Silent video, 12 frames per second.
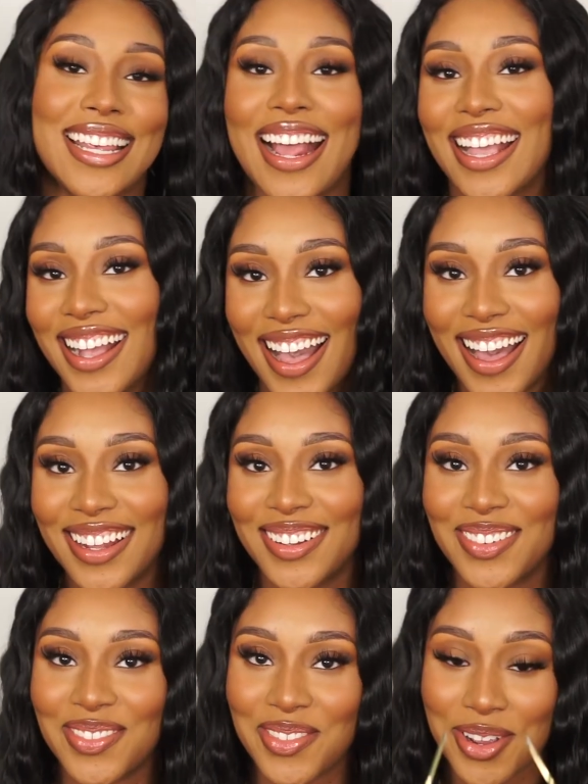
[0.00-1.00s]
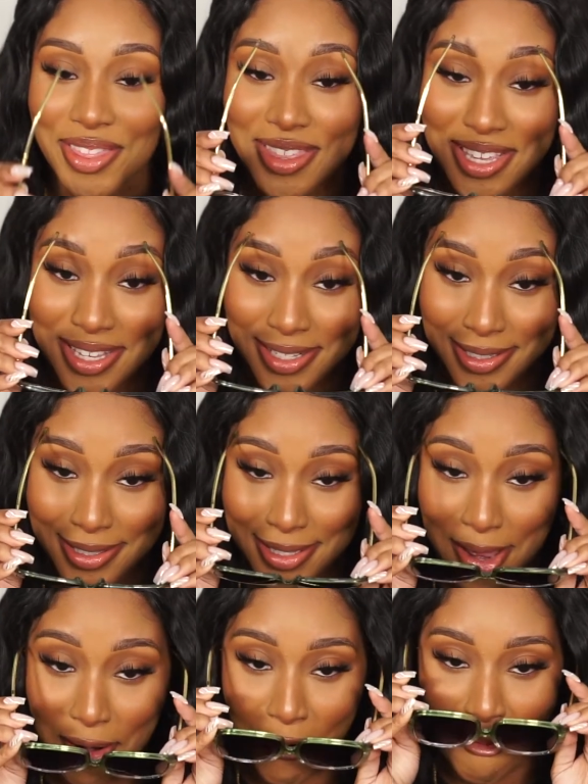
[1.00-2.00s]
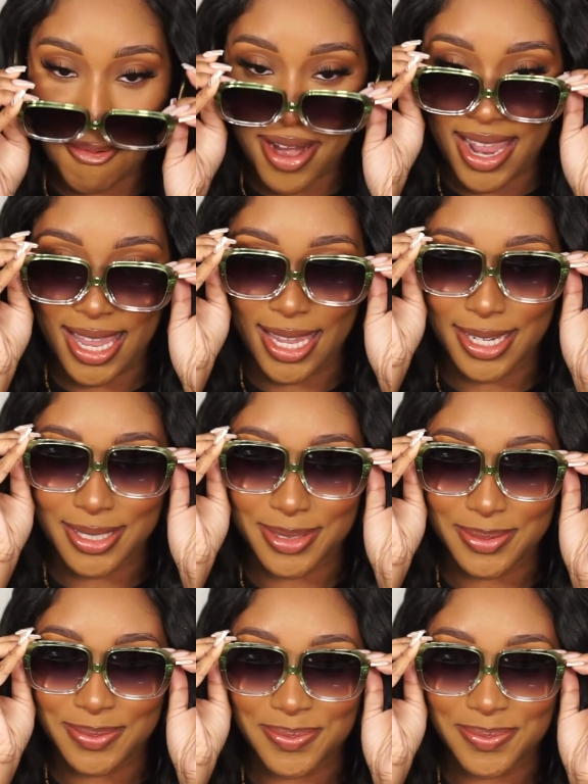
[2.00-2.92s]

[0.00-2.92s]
that I got were these right here.